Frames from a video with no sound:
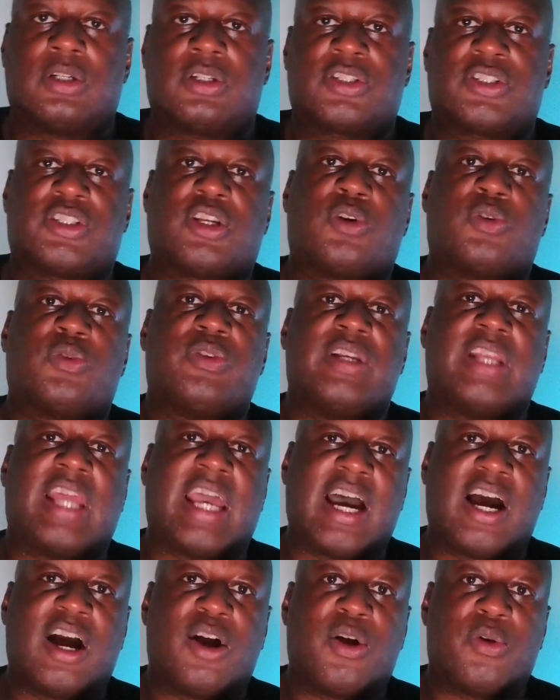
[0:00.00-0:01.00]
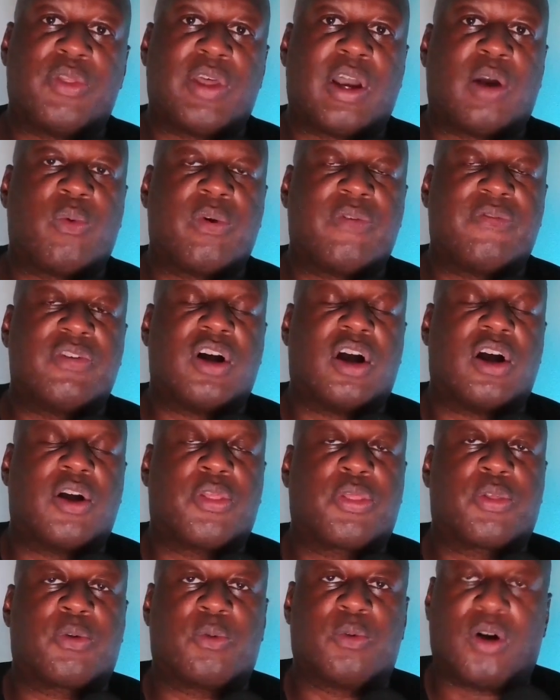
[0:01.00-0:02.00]
So now that we've gone
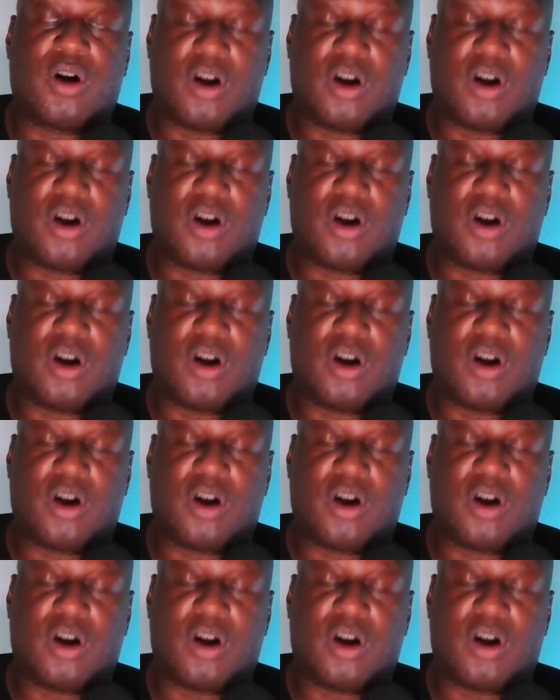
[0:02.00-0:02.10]
through